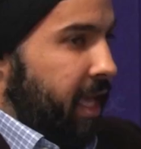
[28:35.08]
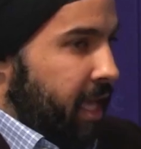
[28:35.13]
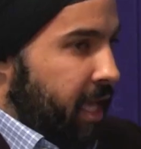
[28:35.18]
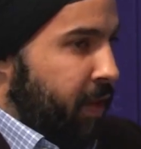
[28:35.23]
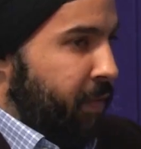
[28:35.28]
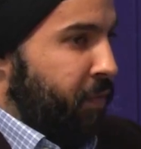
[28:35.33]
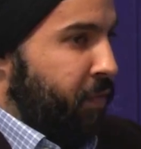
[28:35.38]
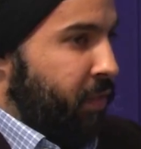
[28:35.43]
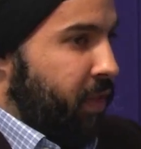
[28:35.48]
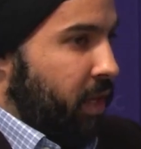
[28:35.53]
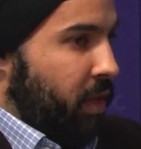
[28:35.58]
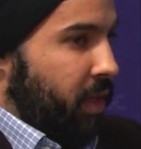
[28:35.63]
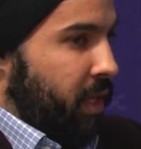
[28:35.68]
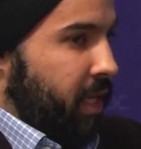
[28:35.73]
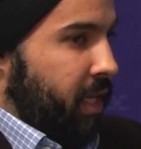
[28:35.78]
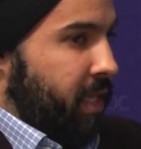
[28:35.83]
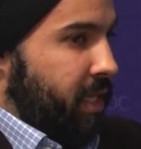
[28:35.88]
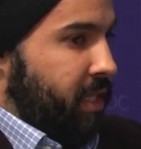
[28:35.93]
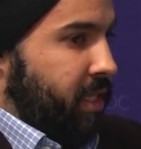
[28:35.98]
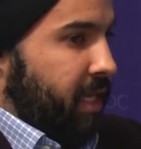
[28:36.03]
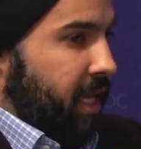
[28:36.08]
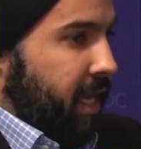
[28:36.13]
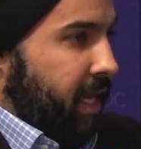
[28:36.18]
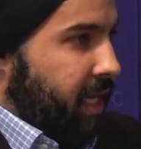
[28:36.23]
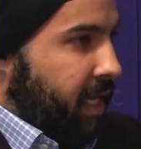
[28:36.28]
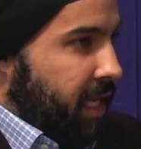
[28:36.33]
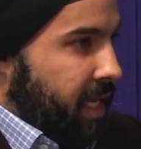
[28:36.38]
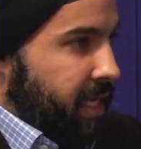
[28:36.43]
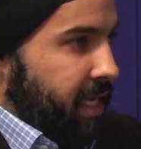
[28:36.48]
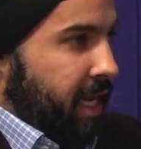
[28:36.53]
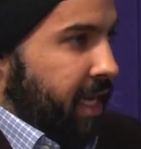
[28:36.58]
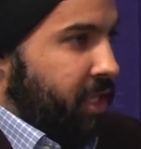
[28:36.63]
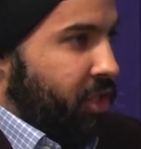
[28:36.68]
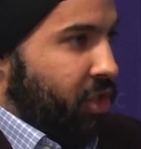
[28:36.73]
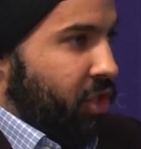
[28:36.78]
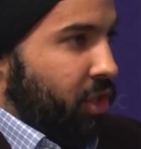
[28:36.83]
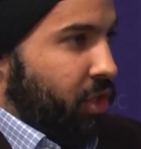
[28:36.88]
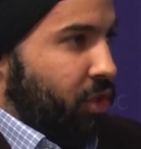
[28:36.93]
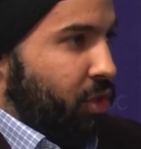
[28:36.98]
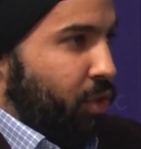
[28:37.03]
if there is a
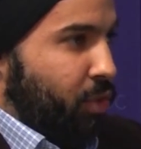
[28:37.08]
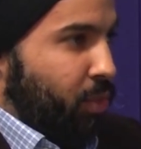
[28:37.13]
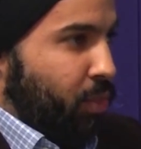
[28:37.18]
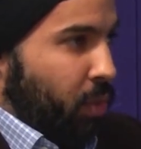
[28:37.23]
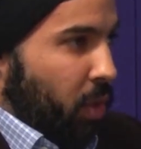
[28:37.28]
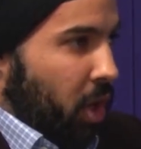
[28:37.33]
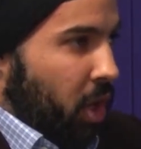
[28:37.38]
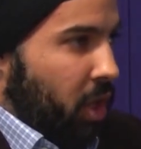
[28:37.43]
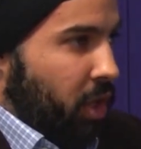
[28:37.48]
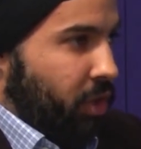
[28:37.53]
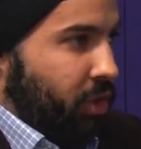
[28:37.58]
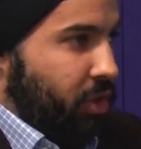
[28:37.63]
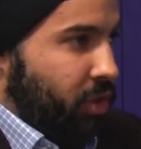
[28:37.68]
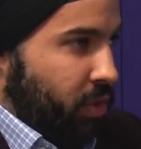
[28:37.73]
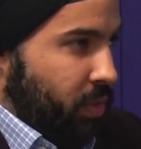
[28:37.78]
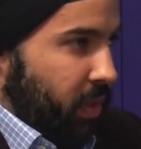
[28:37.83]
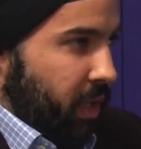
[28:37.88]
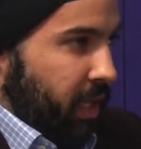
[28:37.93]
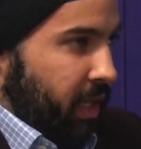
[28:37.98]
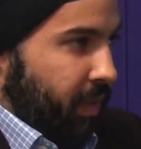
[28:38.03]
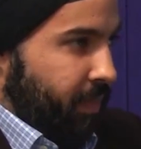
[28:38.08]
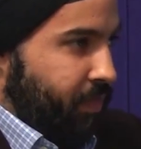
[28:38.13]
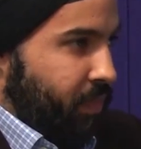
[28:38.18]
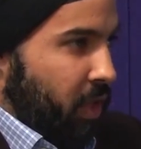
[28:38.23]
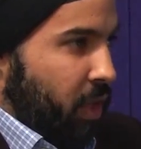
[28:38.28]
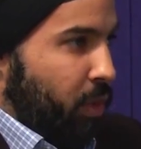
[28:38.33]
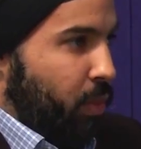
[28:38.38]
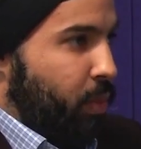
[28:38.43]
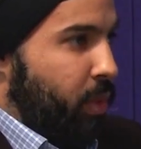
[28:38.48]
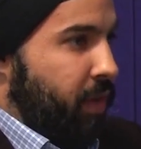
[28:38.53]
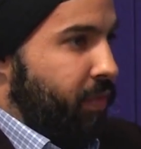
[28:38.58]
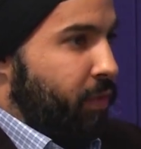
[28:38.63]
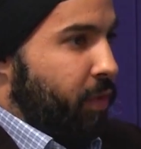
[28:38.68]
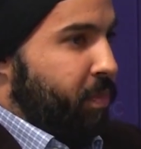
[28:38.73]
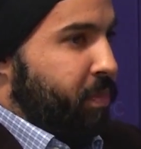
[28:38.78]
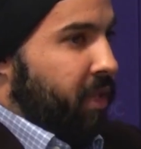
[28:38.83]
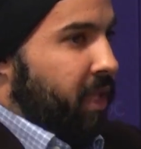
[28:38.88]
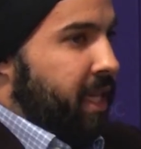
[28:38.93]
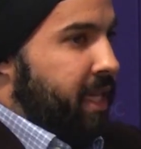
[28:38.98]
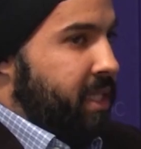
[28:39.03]
connection to wrongdoing. We've
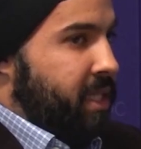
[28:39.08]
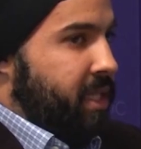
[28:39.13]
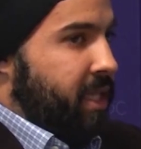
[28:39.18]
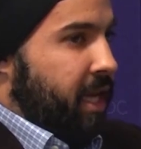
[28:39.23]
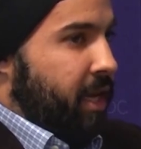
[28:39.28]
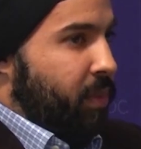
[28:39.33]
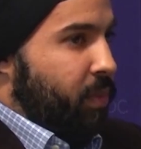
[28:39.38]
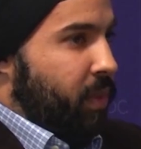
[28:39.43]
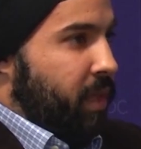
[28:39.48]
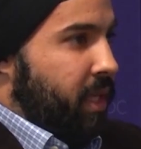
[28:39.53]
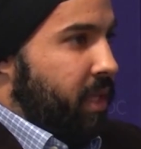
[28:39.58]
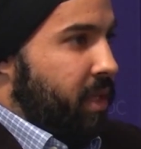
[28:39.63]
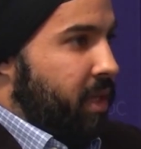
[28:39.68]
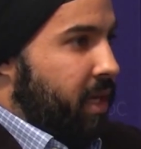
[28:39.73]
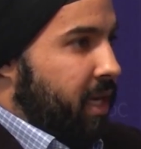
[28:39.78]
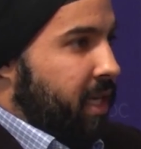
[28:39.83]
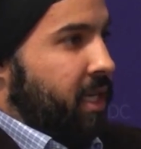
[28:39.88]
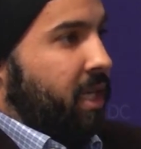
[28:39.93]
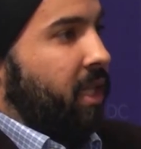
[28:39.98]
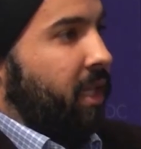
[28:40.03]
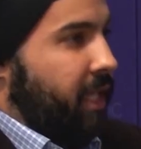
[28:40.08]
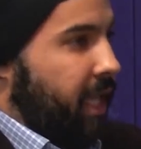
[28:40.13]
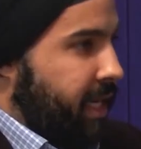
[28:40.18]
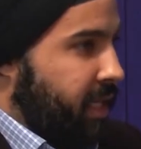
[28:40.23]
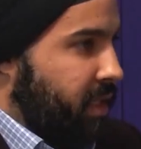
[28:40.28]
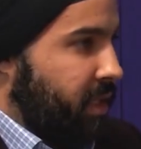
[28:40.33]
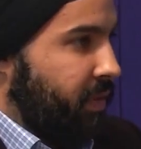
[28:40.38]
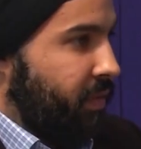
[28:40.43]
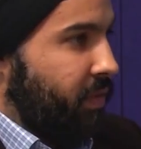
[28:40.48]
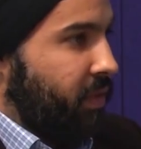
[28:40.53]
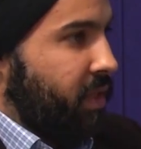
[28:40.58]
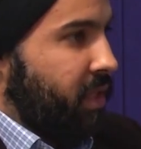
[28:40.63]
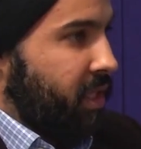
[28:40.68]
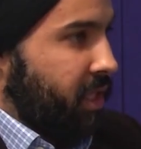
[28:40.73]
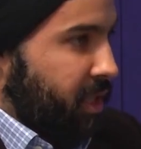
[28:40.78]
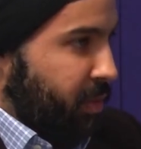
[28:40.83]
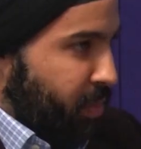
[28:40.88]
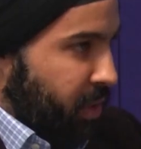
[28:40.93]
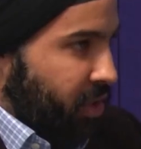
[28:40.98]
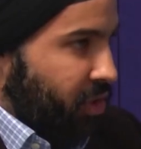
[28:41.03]
replaced that with collective
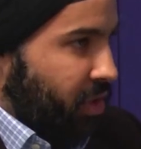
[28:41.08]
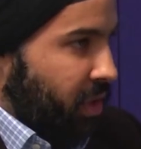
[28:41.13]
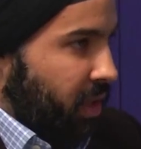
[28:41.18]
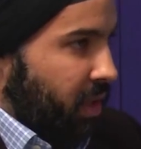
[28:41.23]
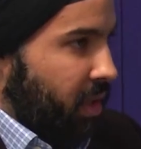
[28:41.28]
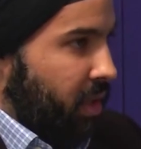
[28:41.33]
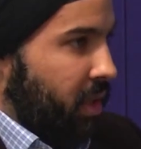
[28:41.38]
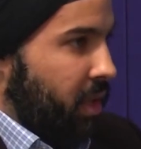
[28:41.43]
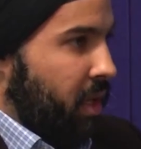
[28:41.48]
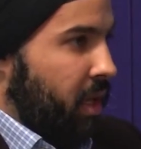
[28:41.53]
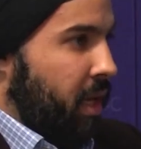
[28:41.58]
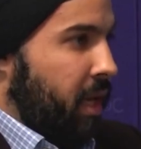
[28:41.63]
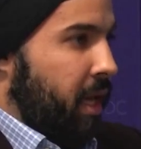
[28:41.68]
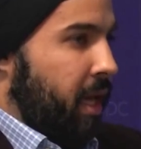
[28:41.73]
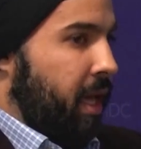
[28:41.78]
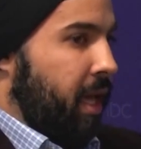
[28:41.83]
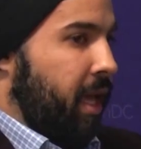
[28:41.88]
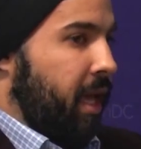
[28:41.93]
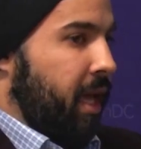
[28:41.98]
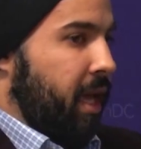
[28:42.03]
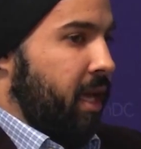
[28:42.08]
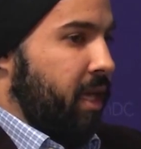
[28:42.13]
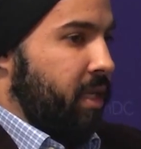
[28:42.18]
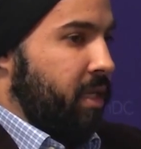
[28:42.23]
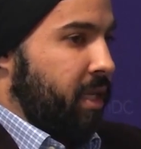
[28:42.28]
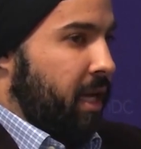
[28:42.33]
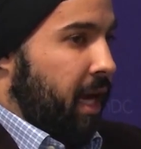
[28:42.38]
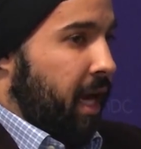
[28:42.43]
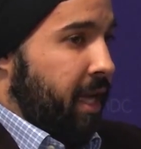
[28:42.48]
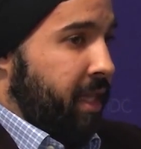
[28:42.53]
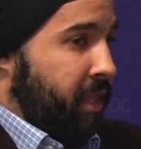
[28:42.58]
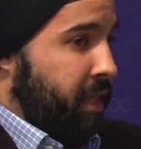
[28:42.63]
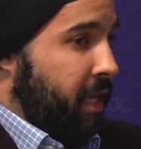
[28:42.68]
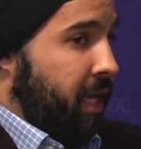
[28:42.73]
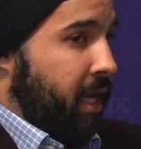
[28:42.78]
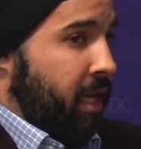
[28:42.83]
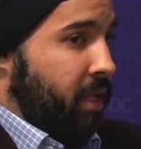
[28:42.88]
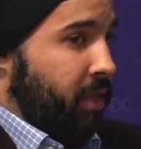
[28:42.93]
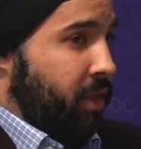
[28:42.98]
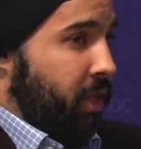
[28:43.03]
suspicion. And I
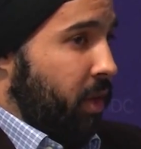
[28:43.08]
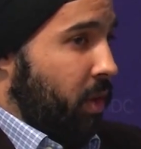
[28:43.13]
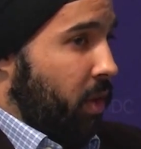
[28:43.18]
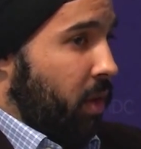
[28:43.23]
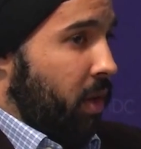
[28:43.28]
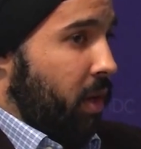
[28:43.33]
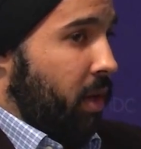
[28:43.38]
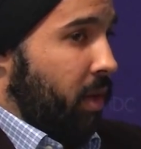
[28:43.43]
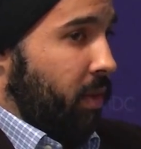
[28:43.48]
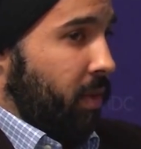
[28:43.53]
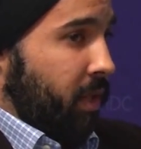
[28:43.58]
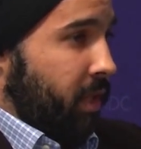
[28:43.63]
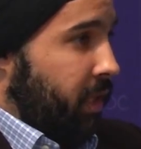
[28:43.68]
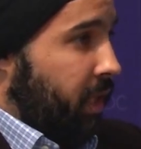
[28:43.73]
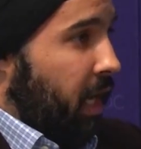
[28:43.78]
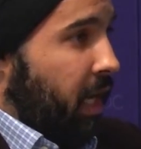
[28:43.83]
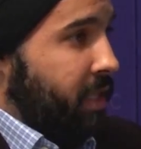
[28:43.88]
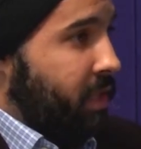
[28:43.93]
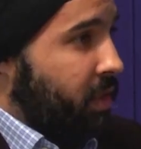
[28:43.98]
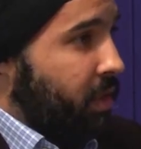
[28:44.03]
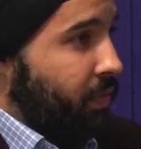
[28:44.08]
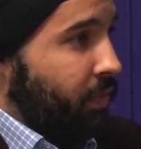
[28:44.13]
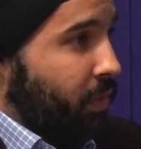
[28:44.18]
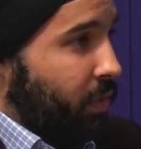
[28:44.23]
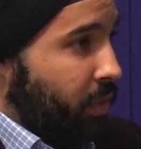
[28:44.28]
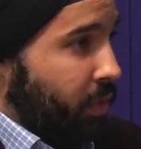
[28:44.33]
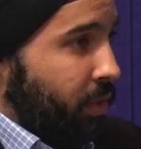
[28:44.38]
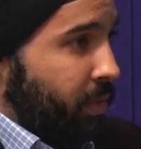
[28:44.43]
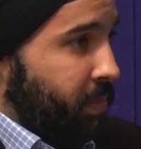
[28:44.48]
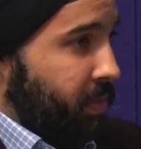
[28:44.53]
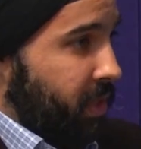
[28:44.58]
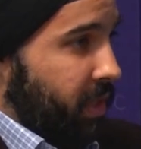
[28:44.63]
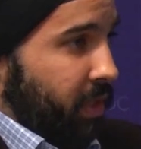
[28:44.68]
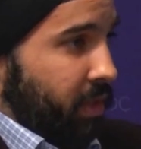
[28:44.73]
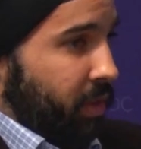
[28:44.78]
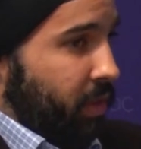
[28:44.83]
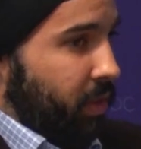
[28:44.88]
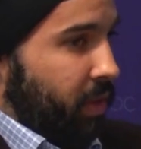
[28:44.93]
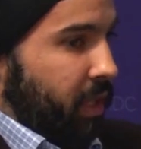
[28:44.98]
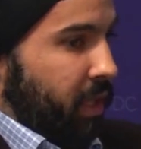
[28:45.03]
think there are lots of groups,
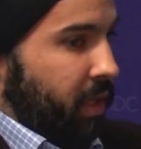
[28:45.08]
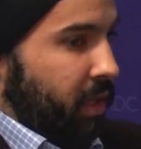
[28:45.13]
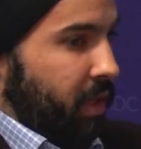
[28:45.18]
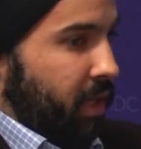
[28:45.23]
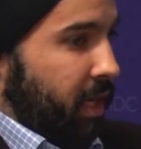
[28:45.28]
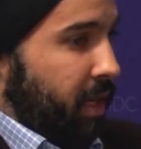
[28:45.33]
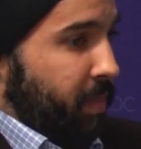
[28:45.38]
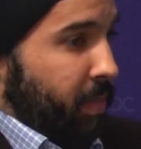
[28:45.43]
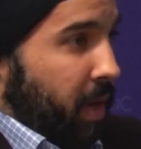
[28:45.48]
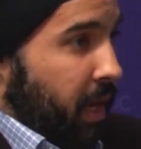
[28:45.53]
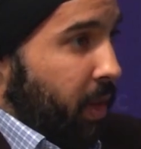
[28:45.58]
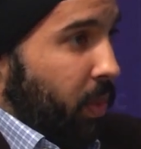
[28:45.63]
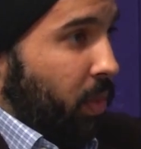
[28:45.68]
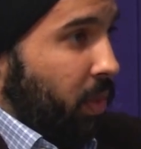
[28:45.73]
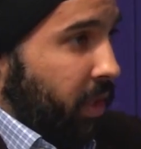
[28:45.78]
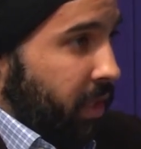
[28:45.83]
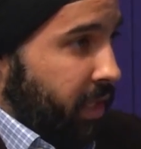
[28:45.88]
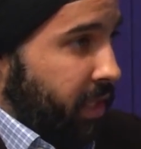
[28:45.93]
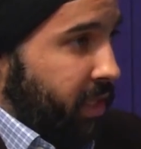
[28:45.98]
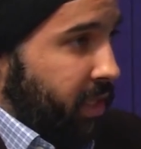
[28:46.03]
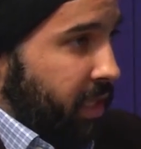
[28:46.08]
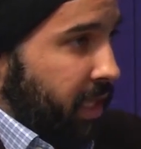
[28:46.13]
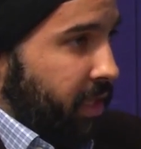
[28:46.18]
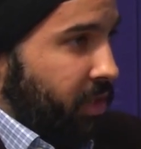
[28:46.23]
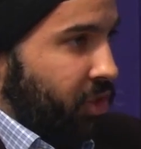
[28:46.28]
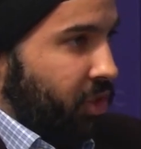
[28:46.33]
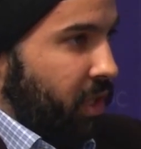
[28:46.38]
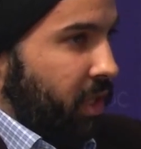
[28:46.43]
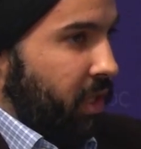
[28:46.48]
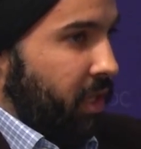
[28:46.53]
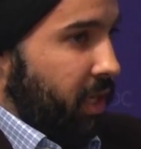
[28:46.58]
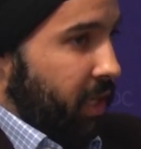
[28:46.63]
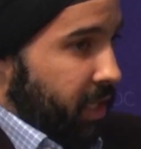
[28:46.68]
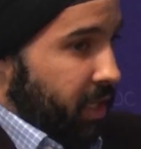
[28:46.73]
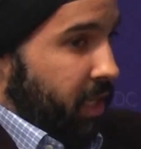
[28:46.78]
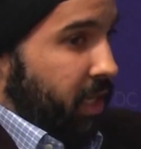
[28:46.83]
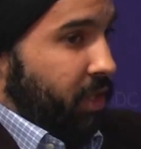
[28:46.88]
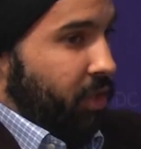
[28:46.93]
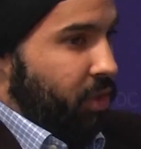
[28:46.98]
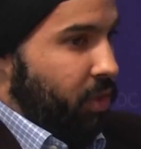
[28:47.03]
including my organization
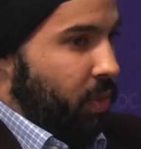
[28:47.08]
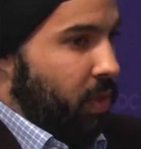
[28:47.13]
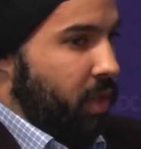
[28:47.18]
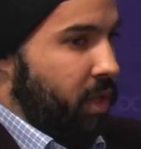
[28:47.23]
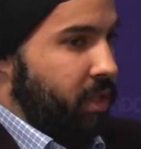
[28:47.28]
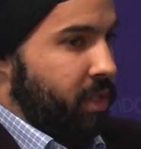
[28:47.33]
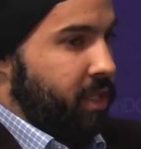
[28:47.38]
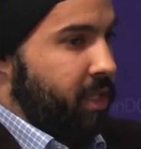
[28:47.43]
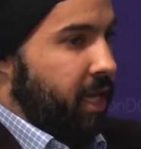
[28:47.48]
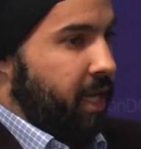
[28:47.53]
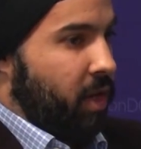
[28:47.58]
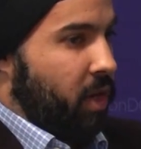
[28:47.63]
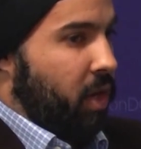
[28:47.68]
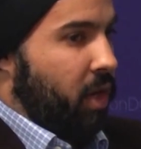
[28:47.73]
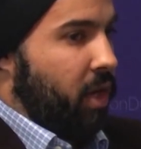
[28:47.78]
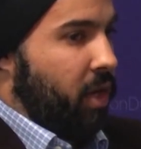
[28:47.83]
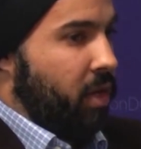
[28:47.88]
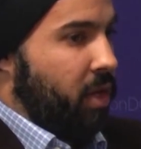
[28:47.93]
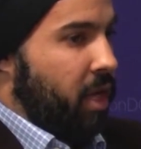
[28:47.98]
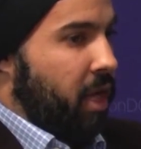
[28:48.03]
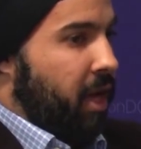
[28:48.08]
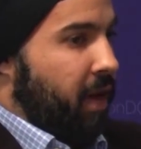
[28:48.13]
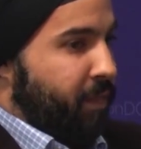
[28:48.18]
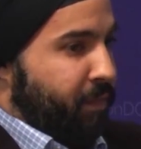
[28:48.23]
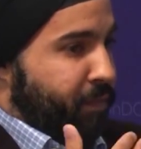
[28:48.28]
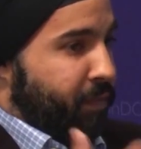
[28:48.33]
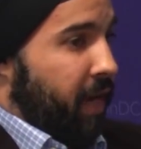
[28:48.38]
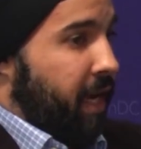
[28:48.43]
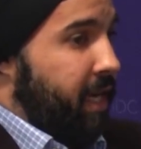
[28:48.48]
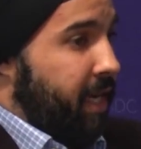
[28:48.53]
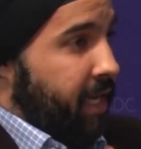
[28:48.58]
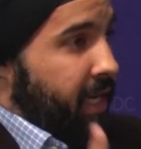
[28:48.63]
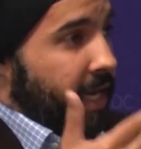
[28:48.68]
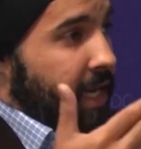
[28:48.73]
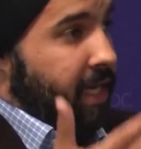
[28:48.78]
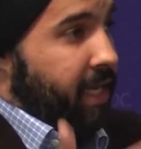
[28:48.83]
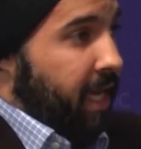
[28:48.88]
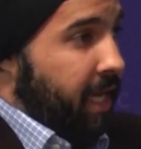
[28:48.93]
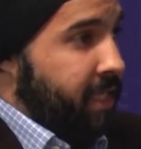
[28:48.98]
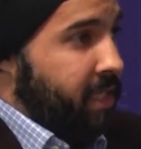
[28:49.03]
and yours, that are fighting
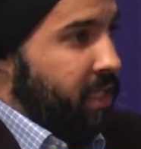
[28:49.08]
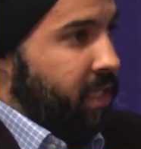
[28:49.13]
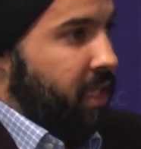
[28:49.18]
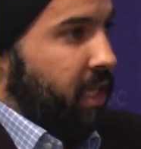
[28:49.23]
against